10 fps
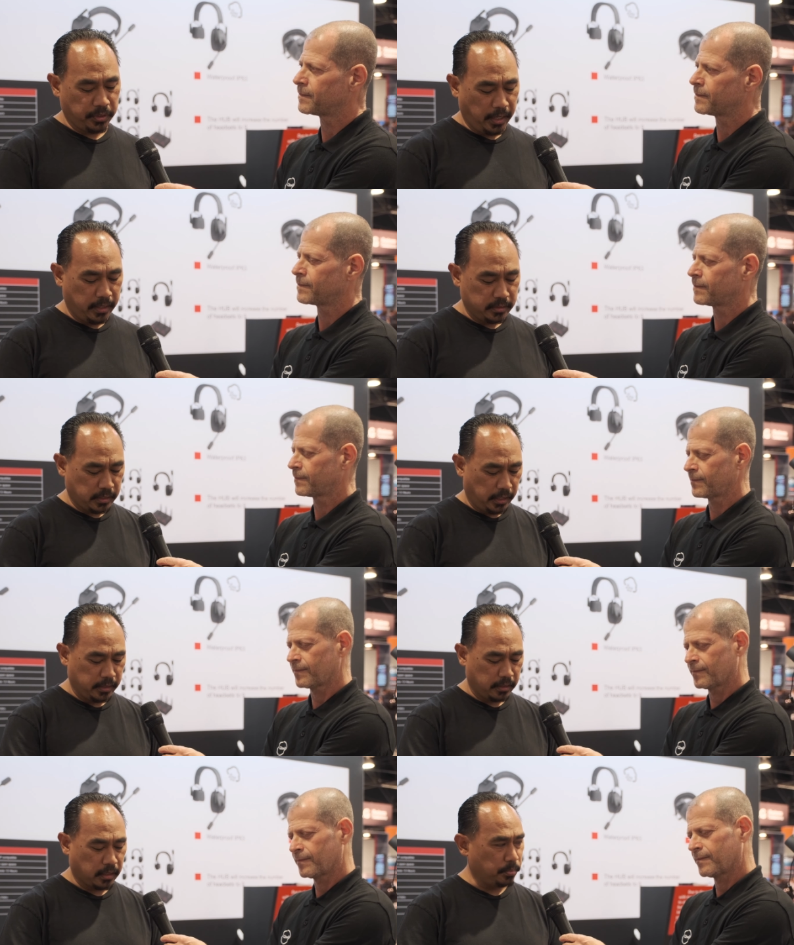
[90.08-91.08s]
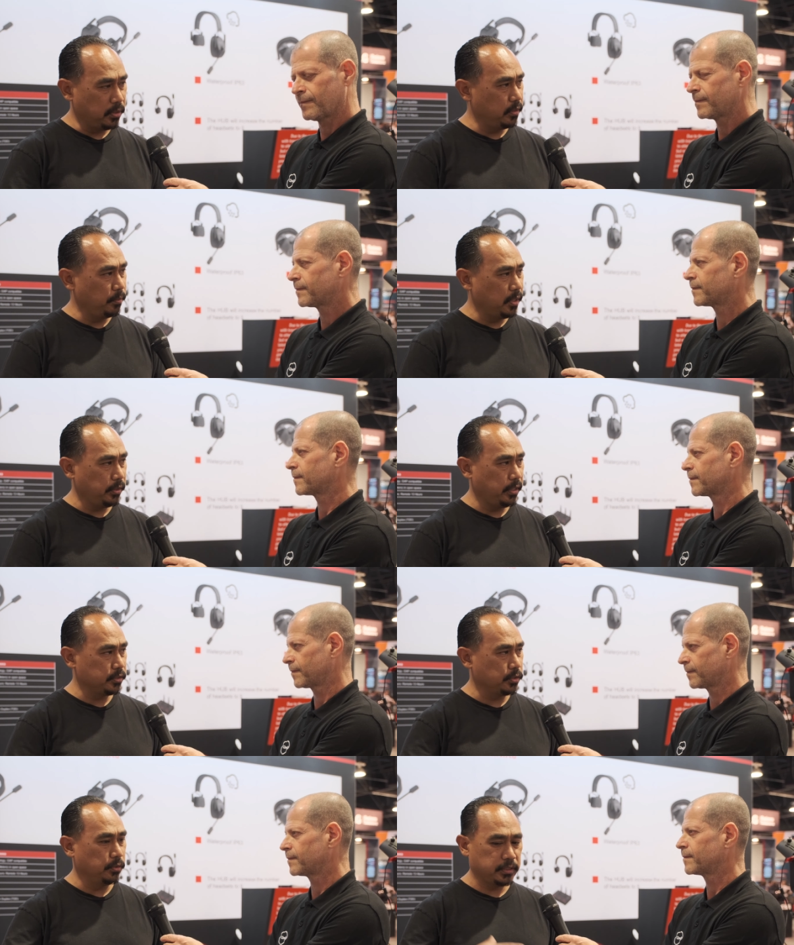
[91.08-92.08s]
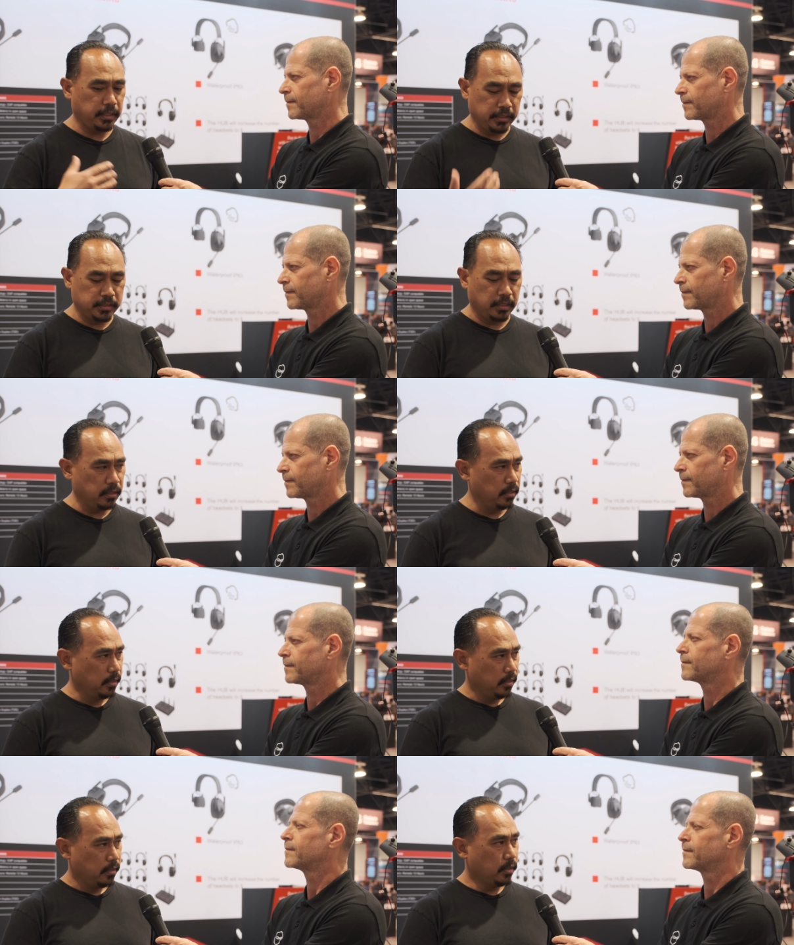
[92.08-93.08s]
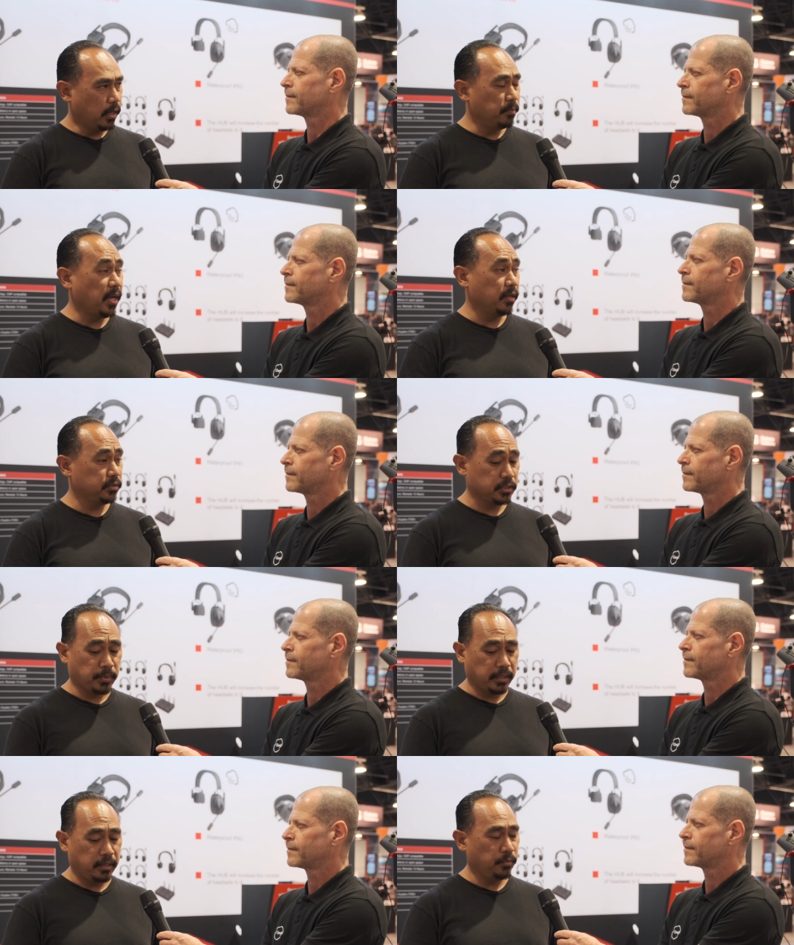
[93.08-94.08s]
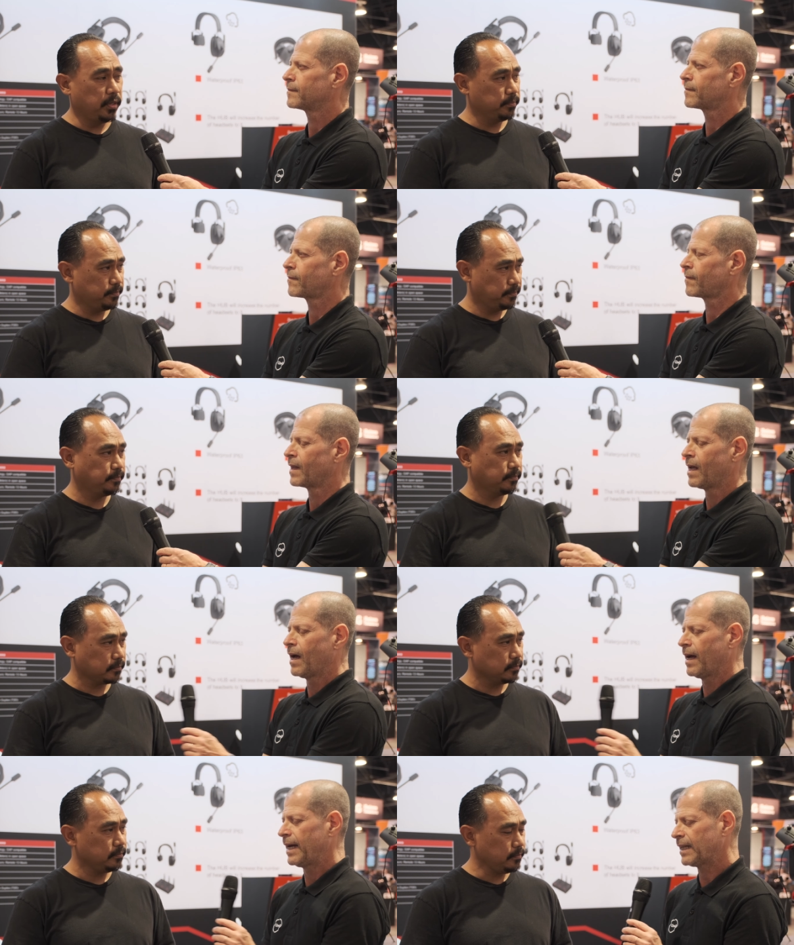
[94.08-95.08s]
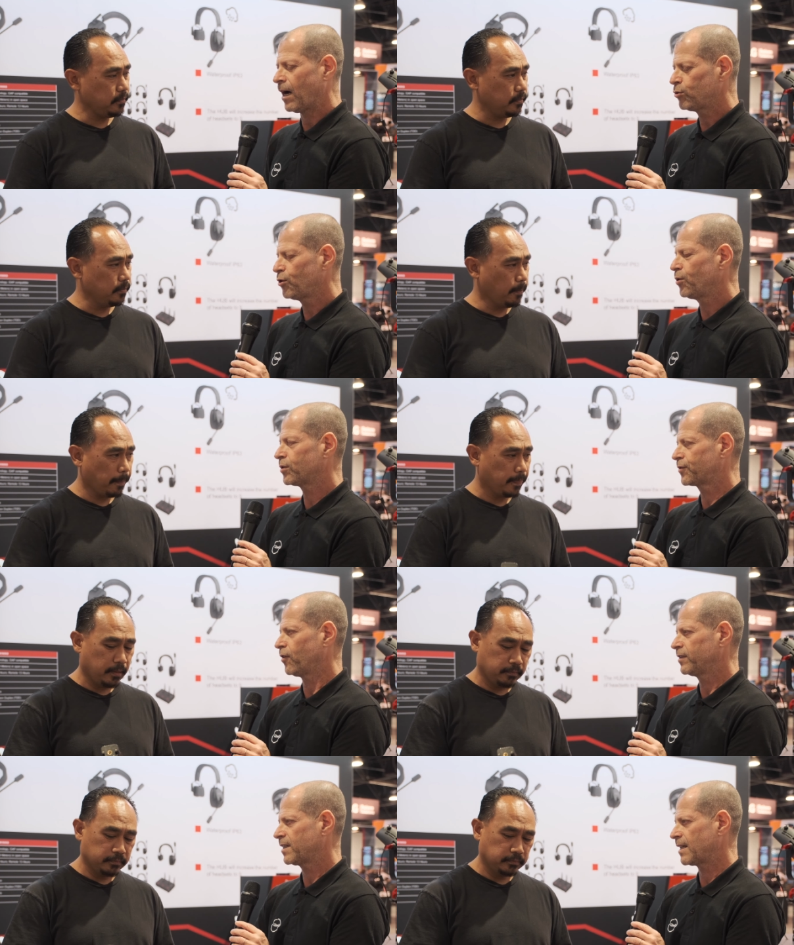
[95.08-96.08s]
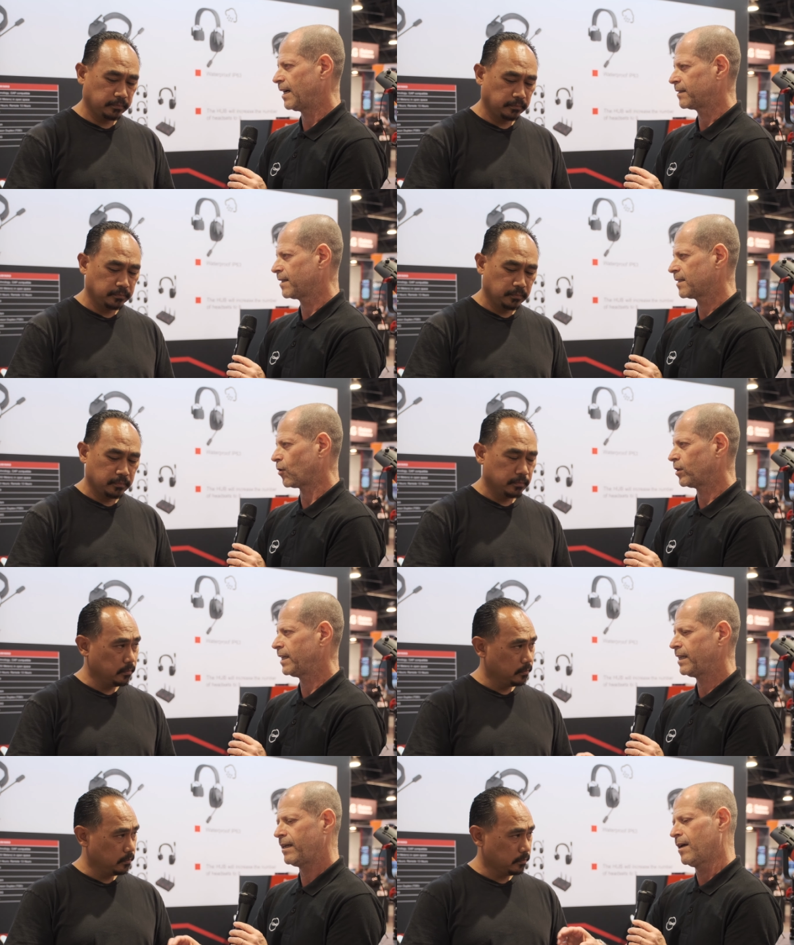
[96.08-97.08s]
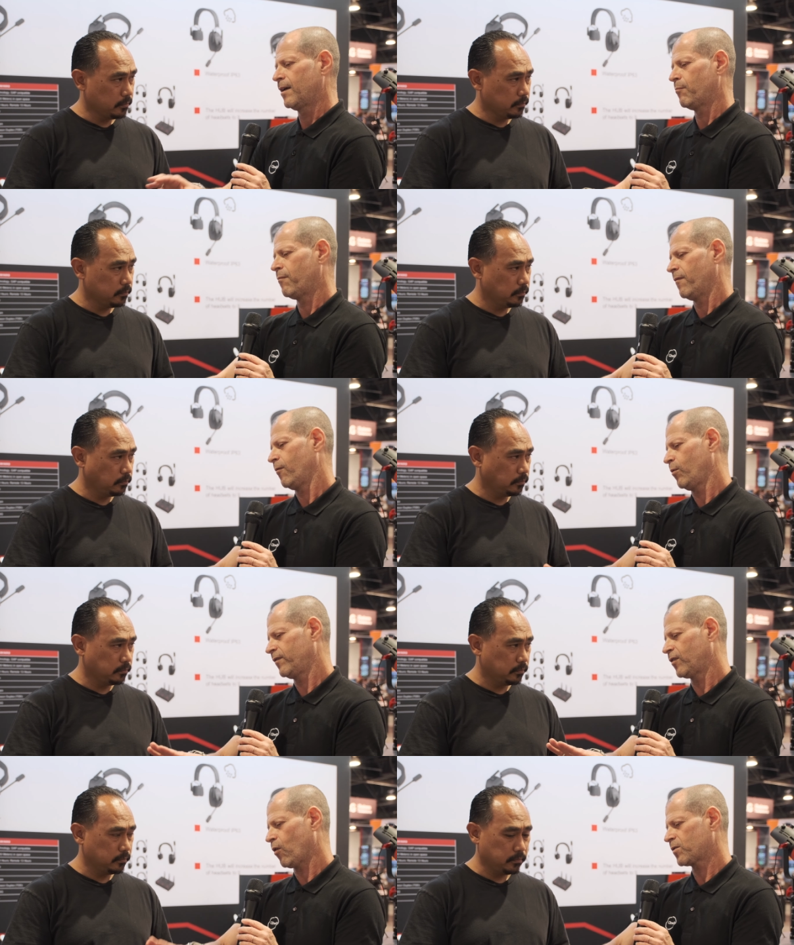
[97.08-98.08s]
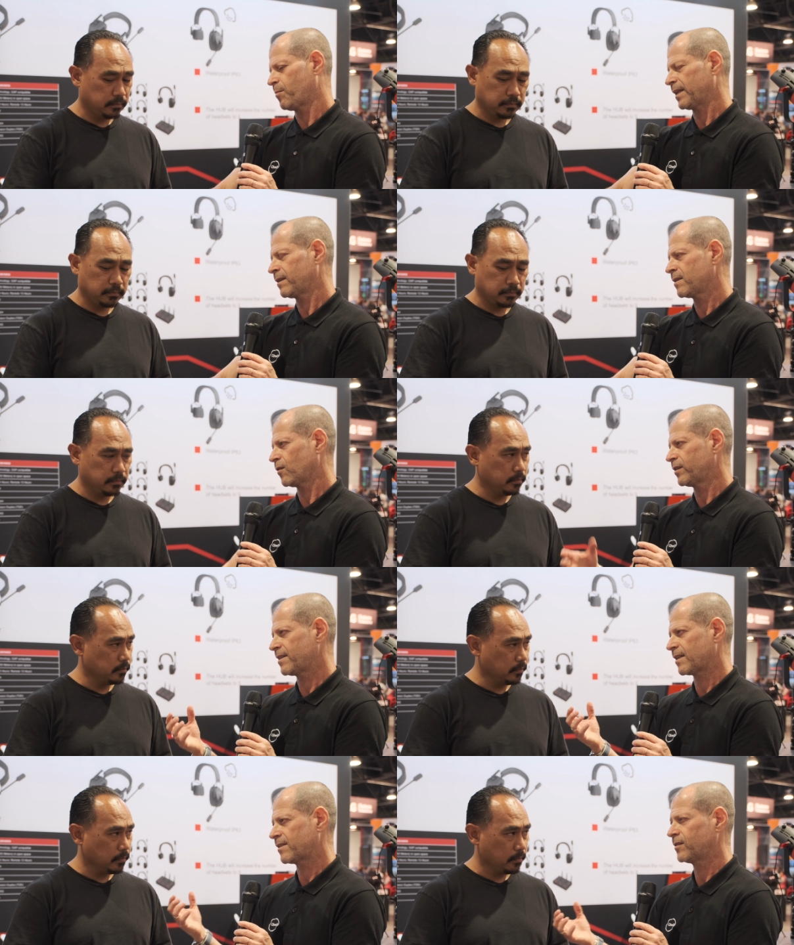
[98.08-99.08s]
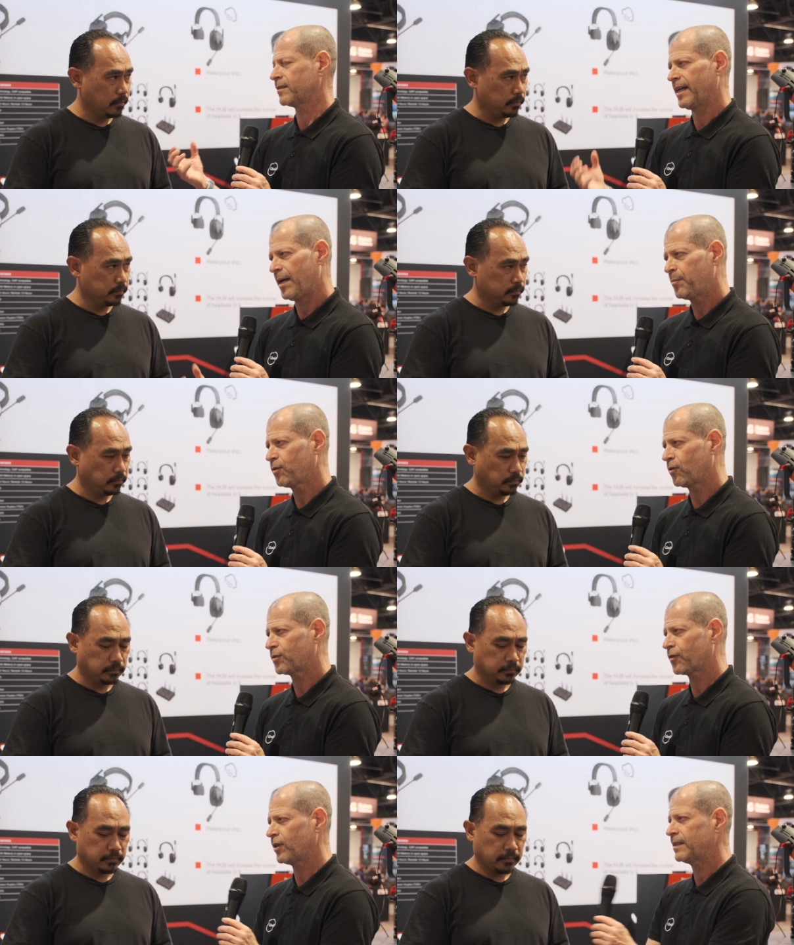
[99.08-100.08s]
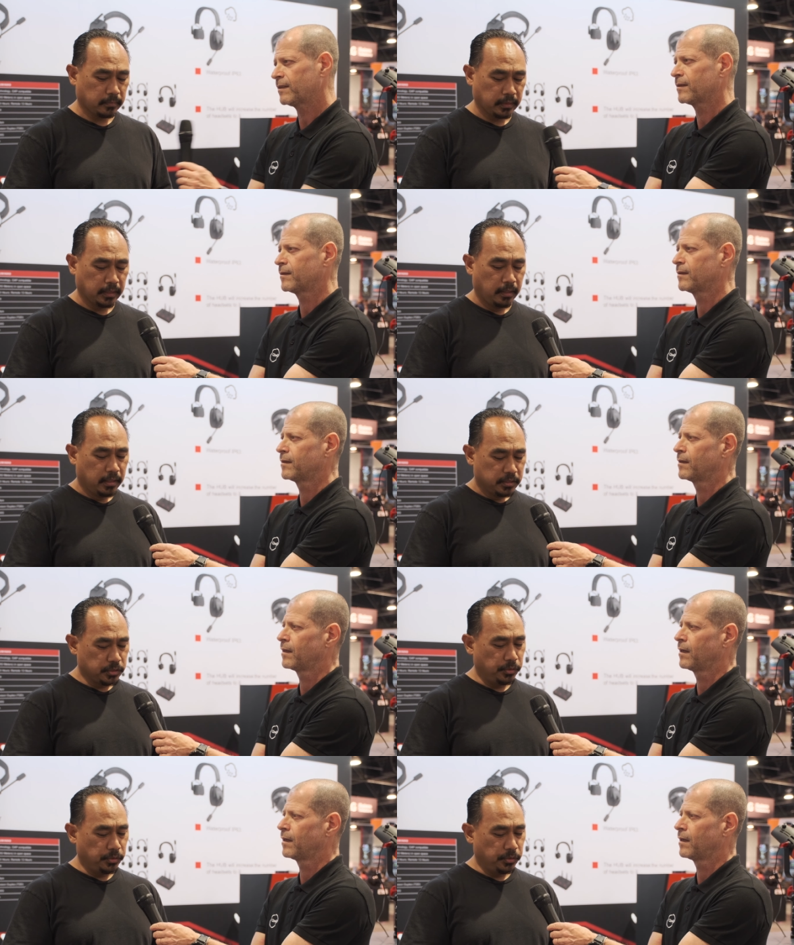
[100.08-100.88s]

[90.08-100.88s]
Speaker 1: ends and a couple in the middle here, so it's easy to uh, mount just about anywhere.
Speaker 2: And how do you control this light? Is it only with those buttons or there is a certain app to control it?
Speaker 1: So